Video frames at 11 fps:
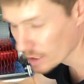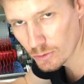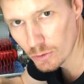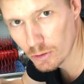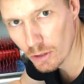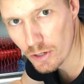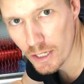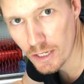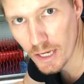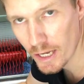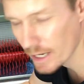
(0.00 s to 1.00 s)
that's all glued
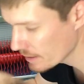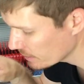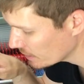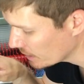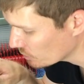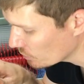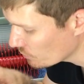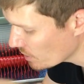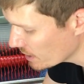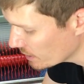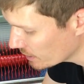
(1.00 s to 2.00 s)
in there, that's all
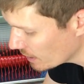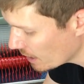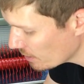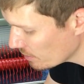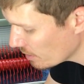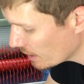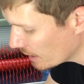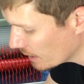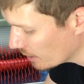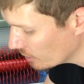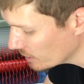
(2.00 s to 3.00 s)
ready to go.
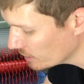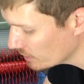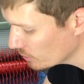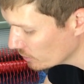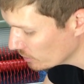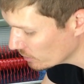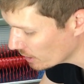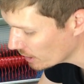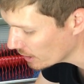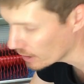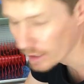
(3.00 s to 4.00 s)
I did do
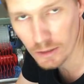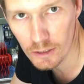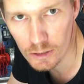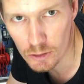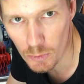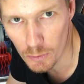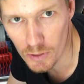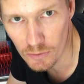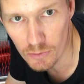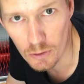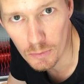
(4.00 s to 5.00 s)
a small bit
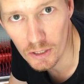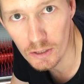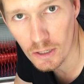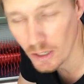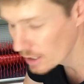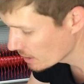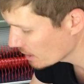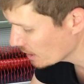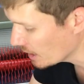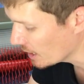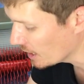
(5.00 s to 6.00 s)
of filming
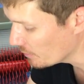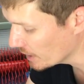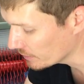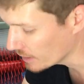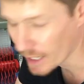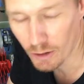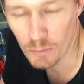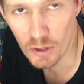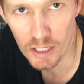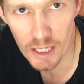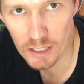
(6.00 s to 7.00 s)
about that. I
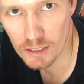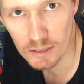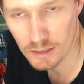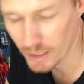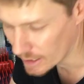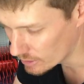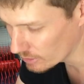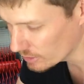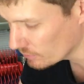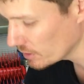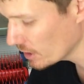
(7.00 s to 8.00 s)
might edit it into
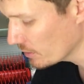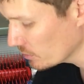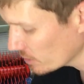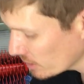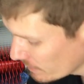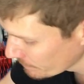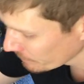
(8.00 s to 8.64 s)
this video, we'll see,